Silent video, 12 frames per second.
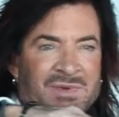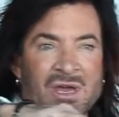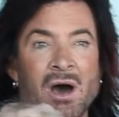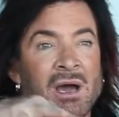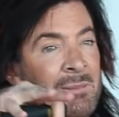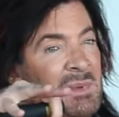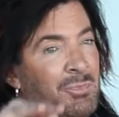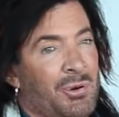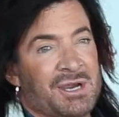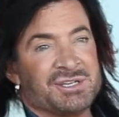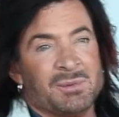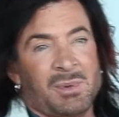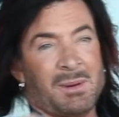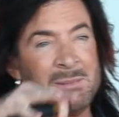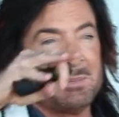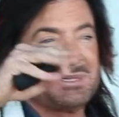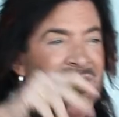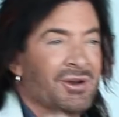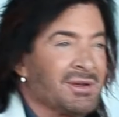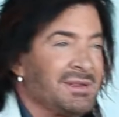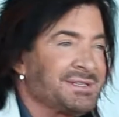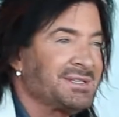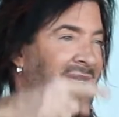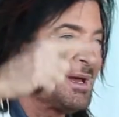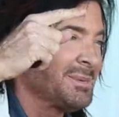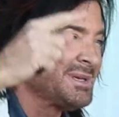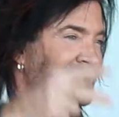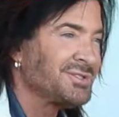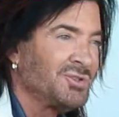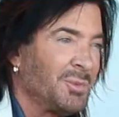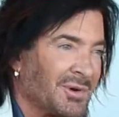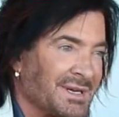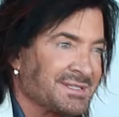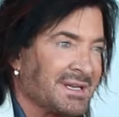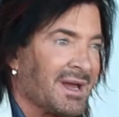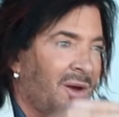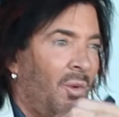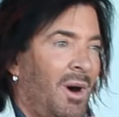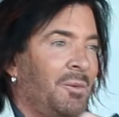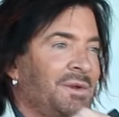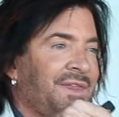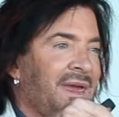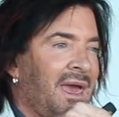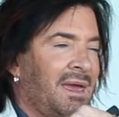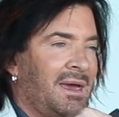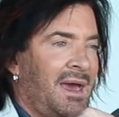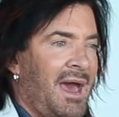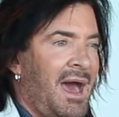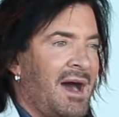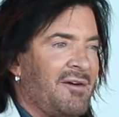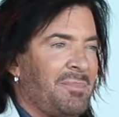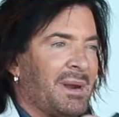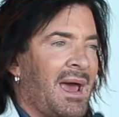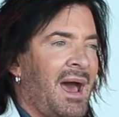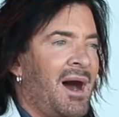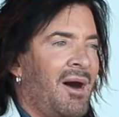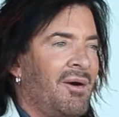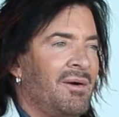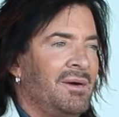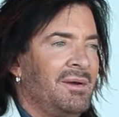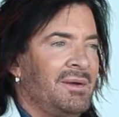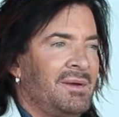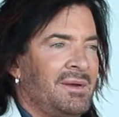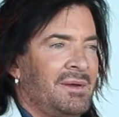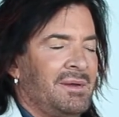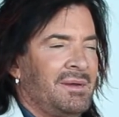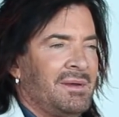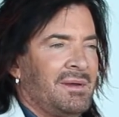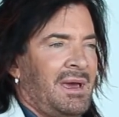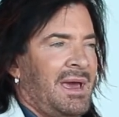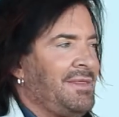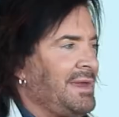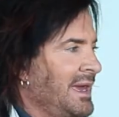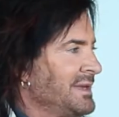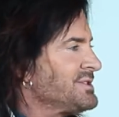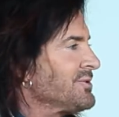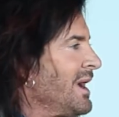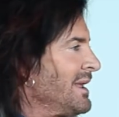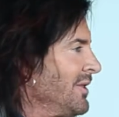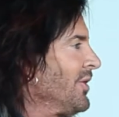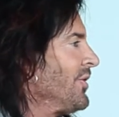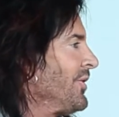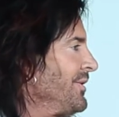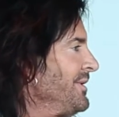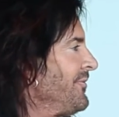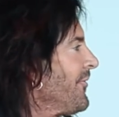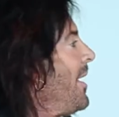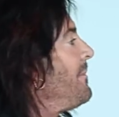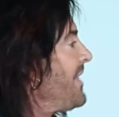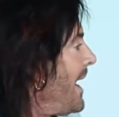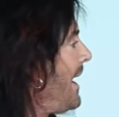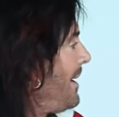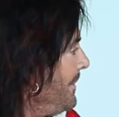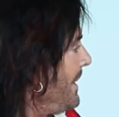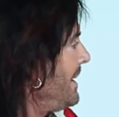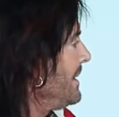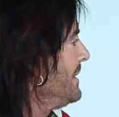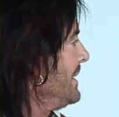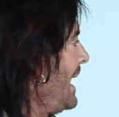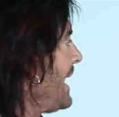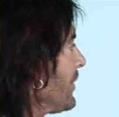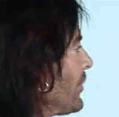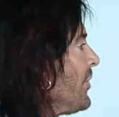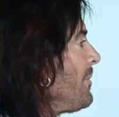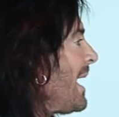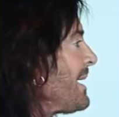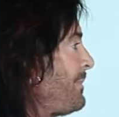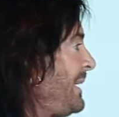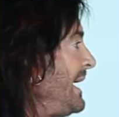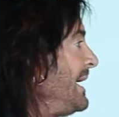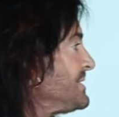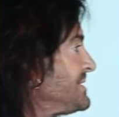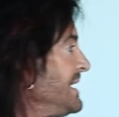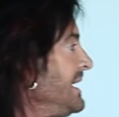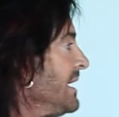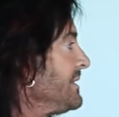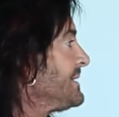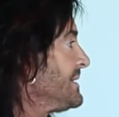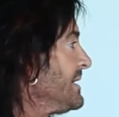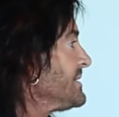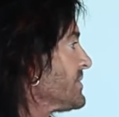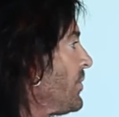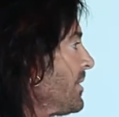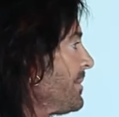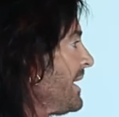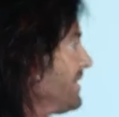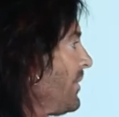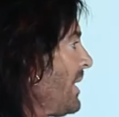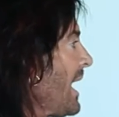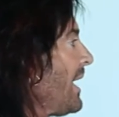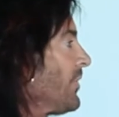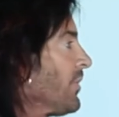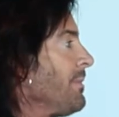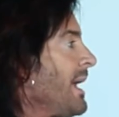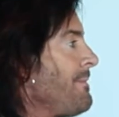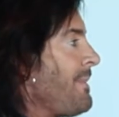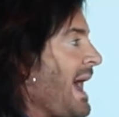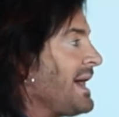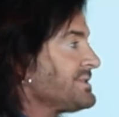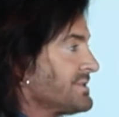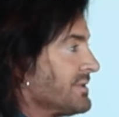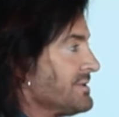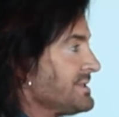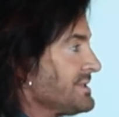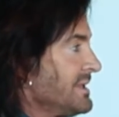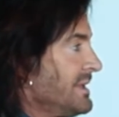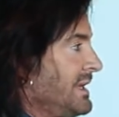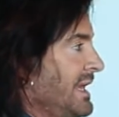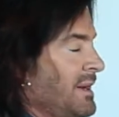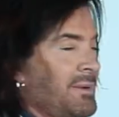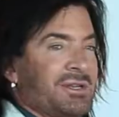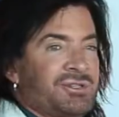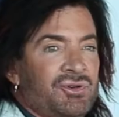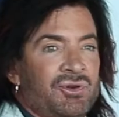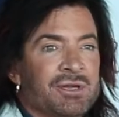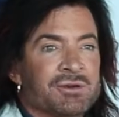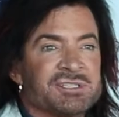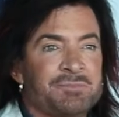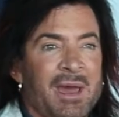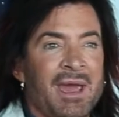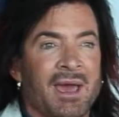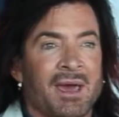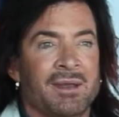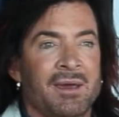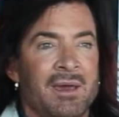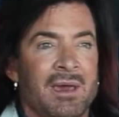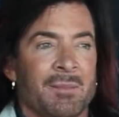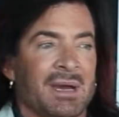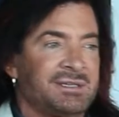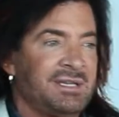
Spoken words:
young, I'm impressionable, I'm materialistic, I'm consumeristic. I want what they have, but how? And the answer I learned from them, I earned my PhD on the tennis court, by the way. I earned my master's in a 2-year span by